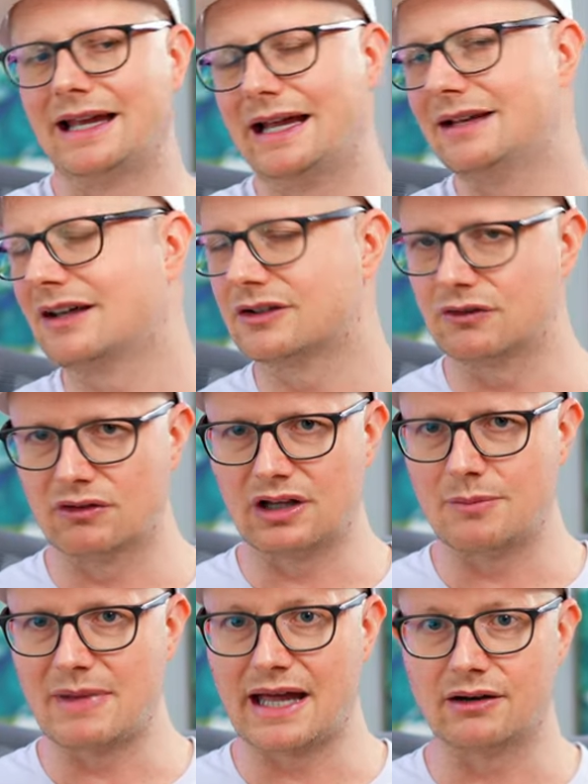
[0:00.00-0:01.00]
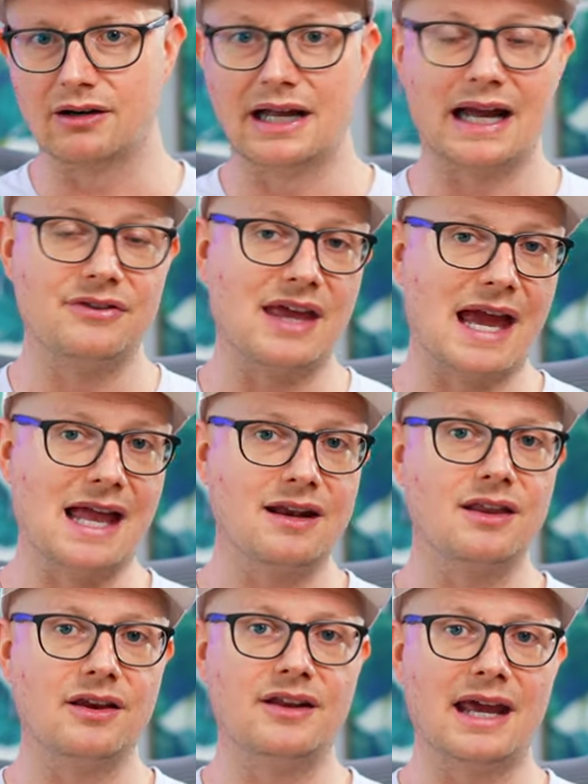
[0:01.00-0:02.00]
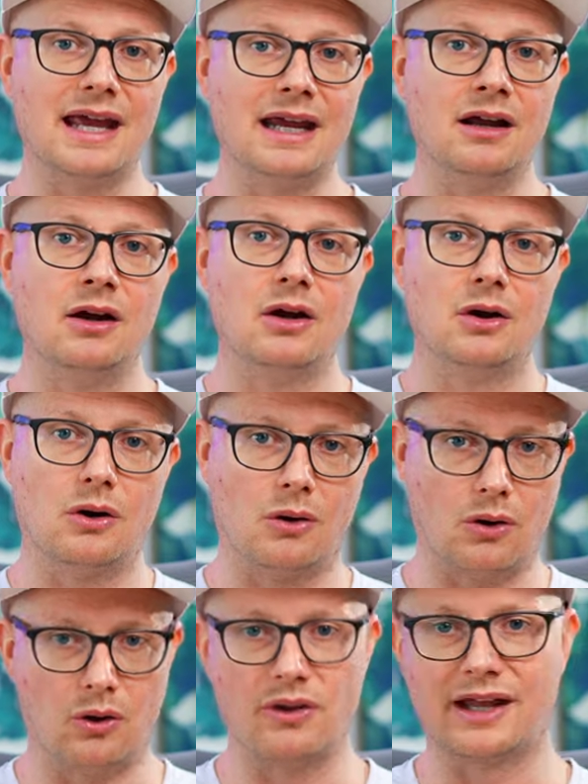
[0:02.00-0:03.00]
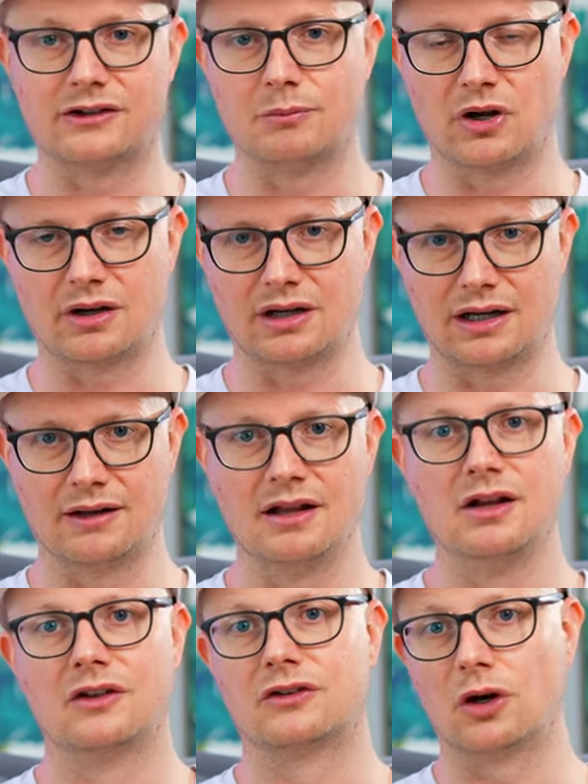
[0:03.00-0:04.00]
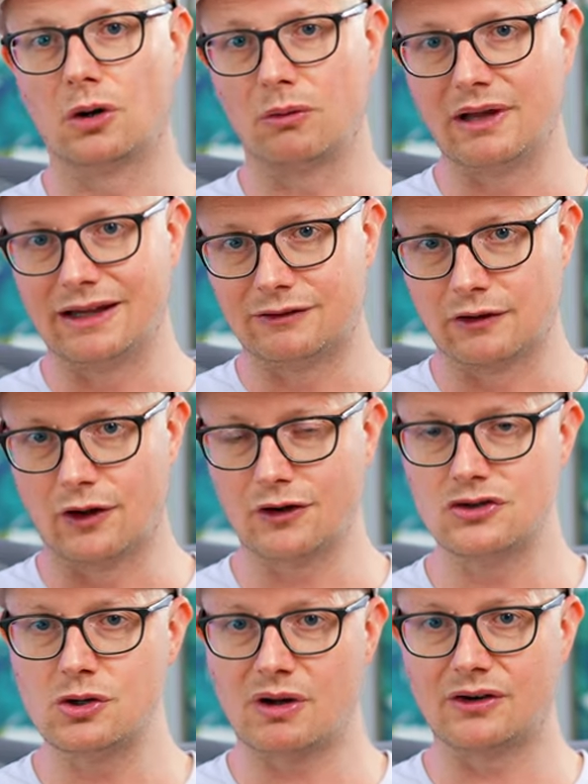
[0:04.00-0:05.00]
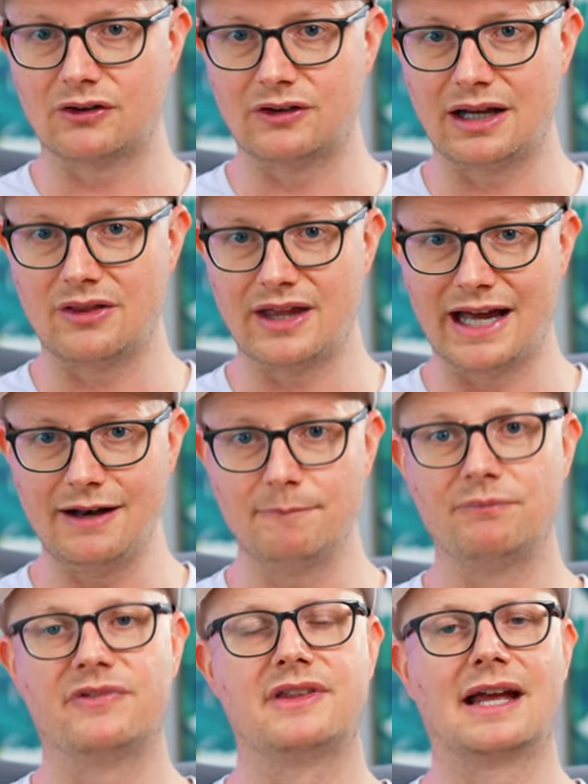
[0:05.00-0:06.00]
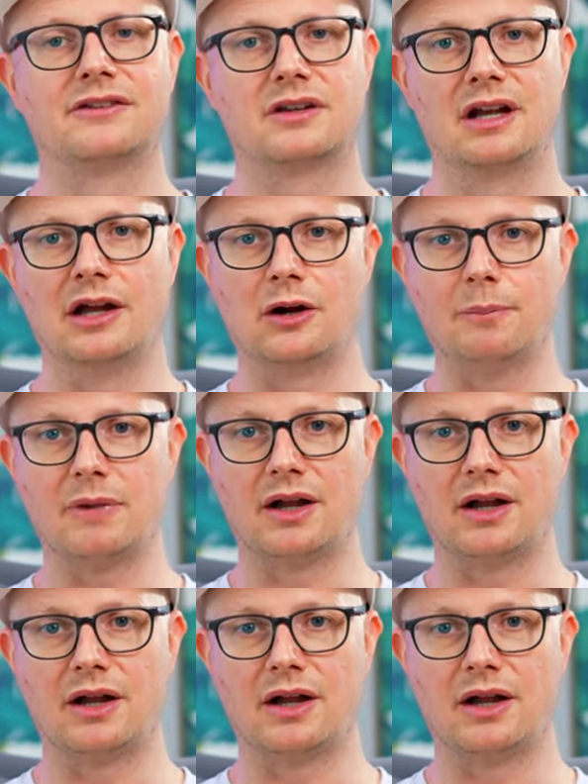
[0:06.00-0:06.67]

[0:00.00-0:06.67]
It doesn't really matter. At the end of the day, all that's marketing. So as long as you understand that, that's gonna help